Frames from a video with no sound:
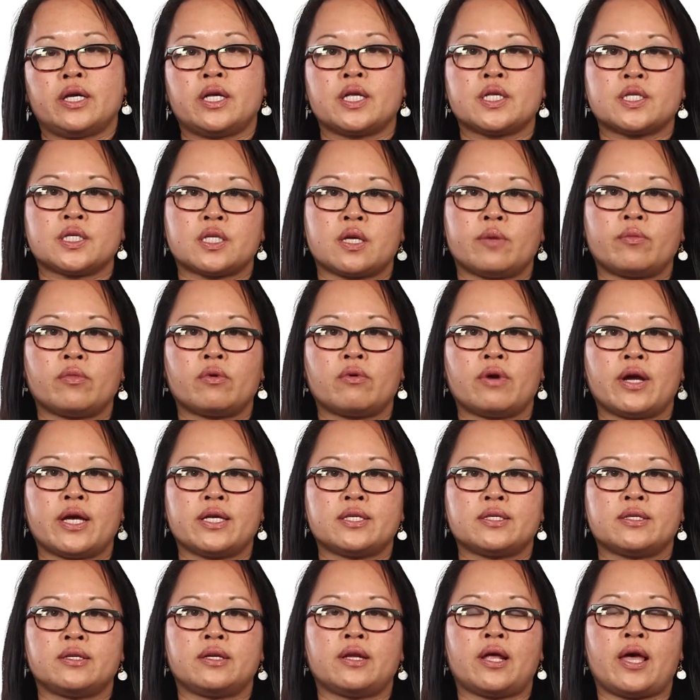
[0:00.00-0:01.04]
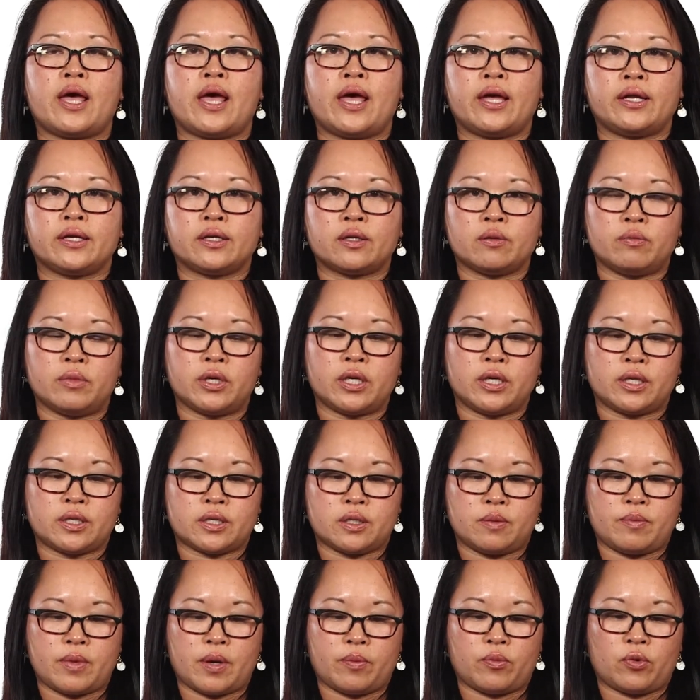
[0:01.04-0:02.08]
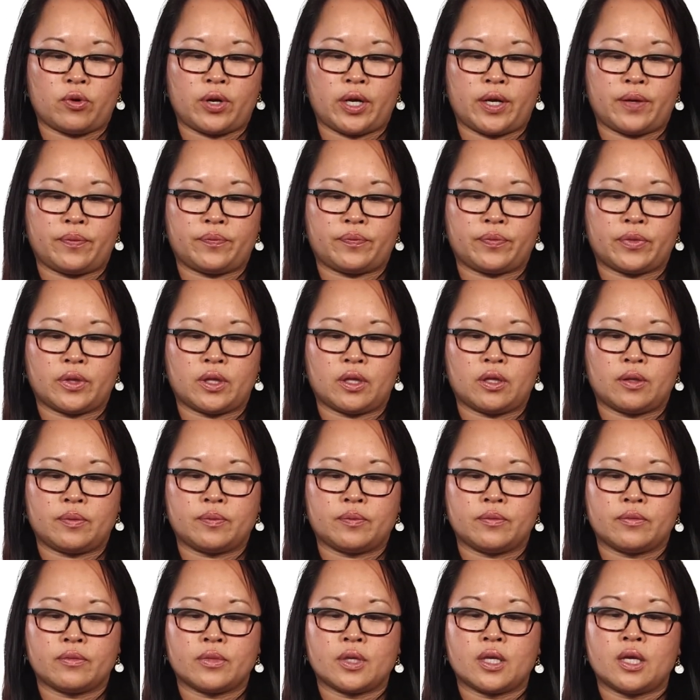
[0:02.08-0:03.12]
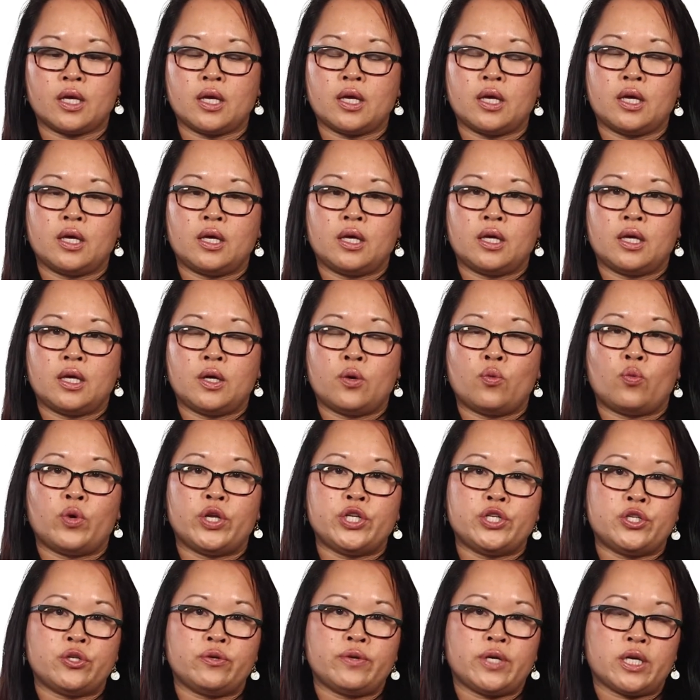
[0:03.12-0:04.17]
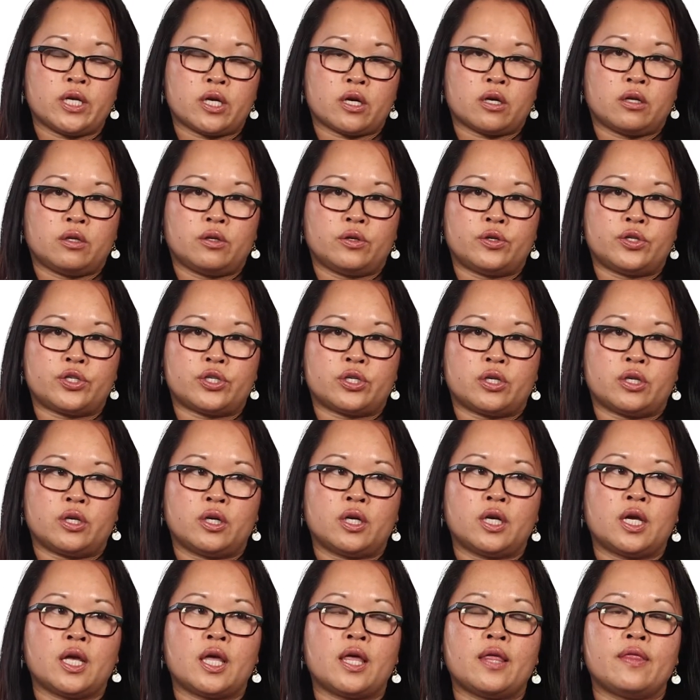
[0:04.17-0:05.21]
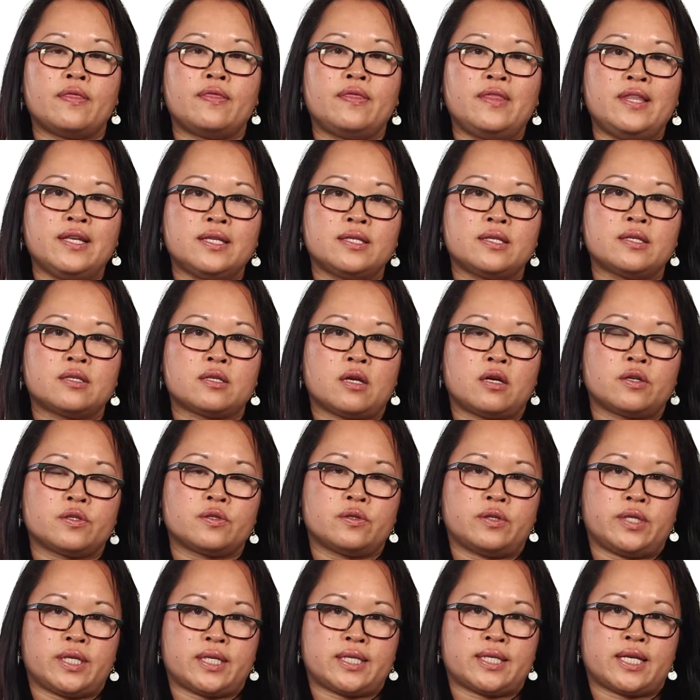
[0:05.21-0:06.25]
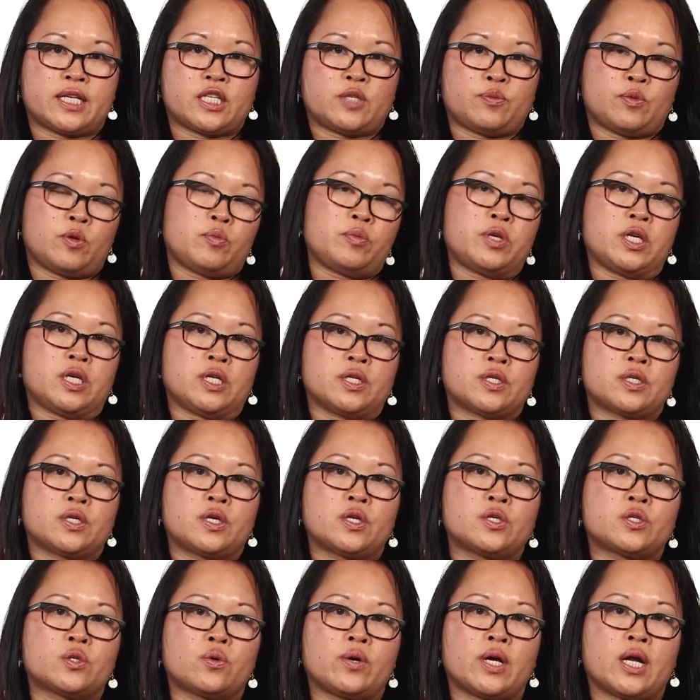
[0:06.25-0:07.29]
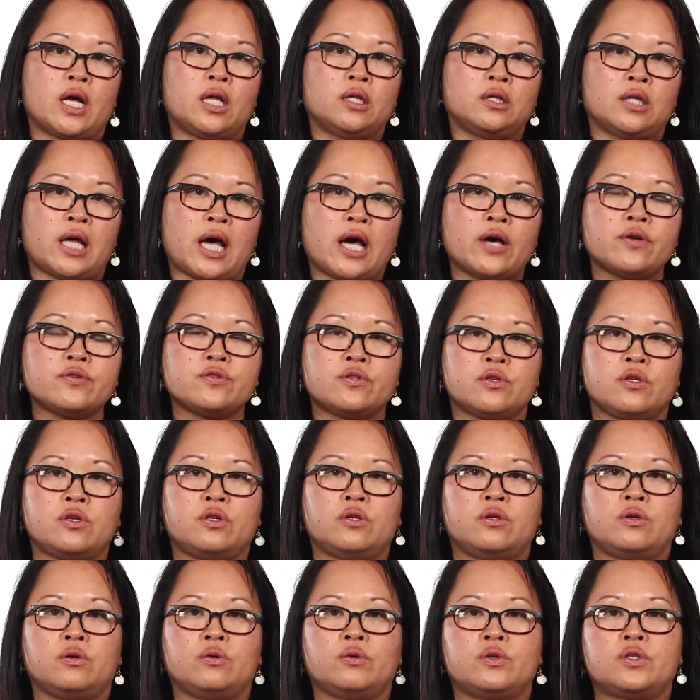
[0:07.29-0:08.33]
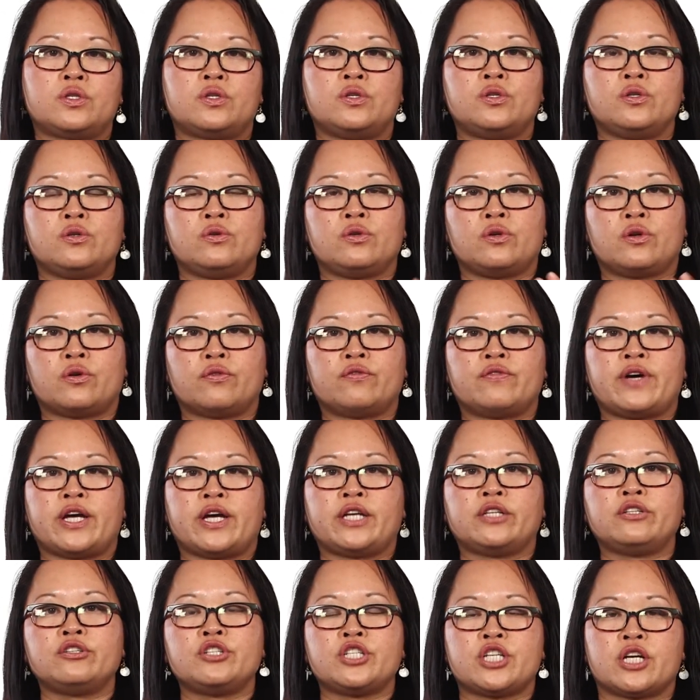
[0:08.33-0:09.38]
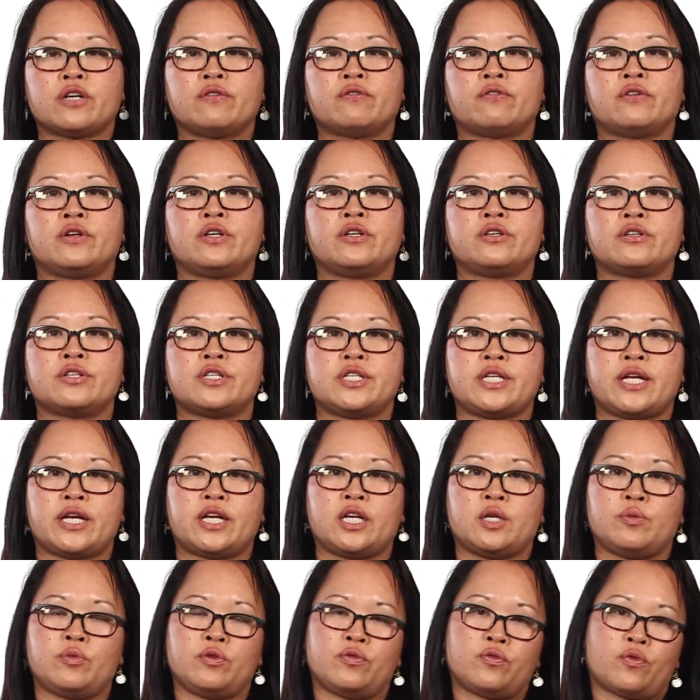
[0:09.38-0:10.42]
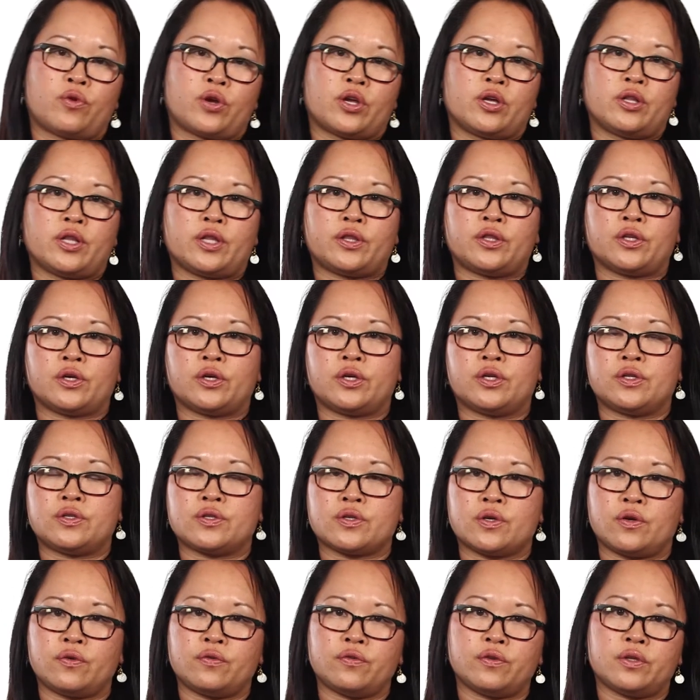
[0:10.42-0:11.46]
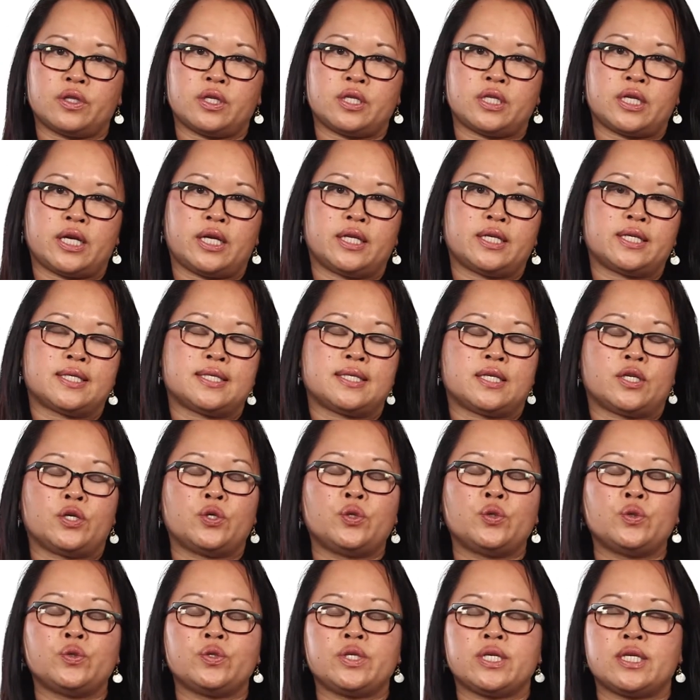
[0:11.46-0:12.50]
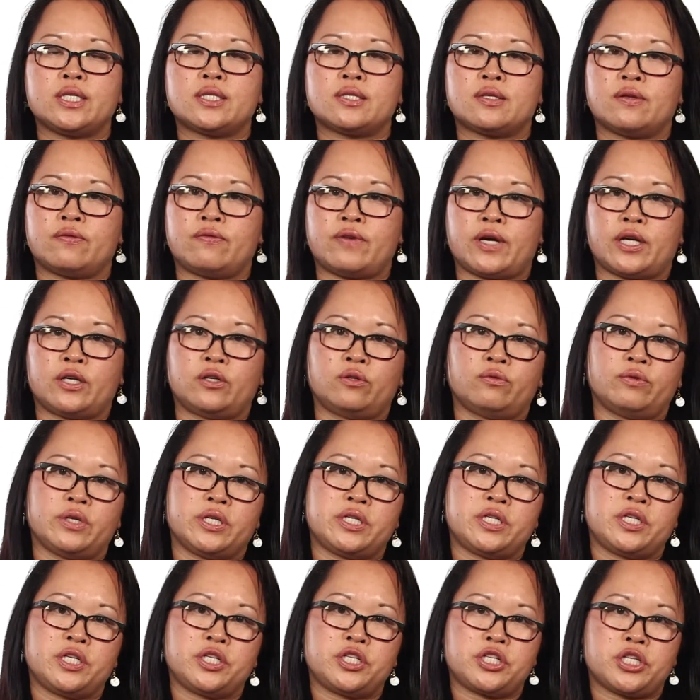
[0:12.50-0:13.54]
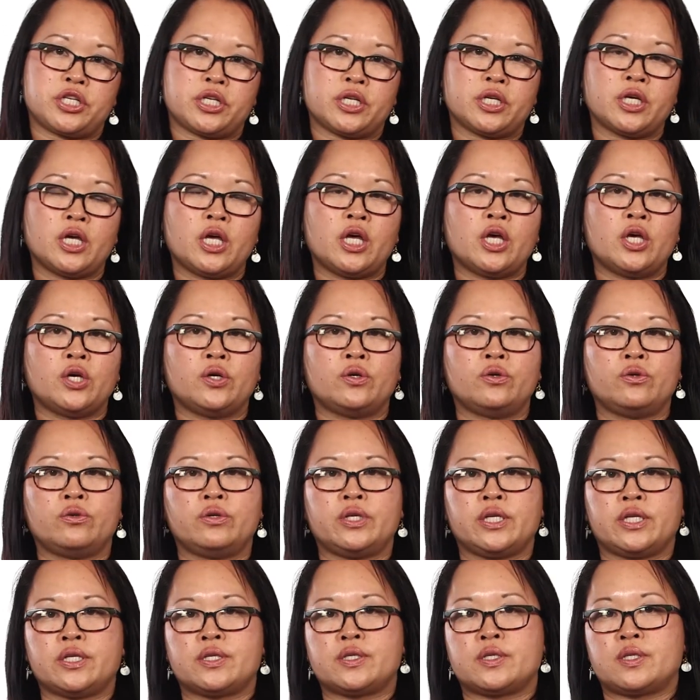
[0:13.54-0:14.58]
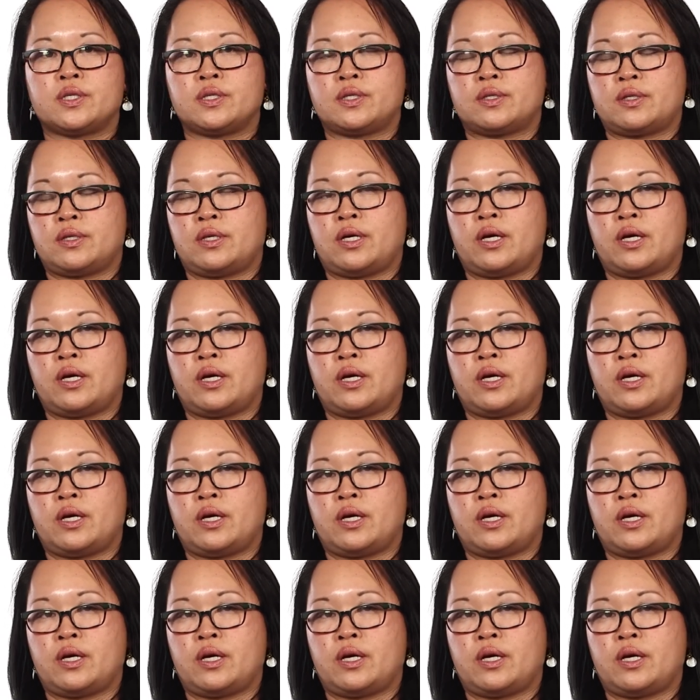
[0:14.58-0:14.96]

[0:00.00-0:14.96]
it, summarize it, and commit it to memory. When doing a closure, this is also an assessment piece. So it allows you to do your final check for understanding before you let the kids go for the day, to see who needs the final reteaching, who needs to,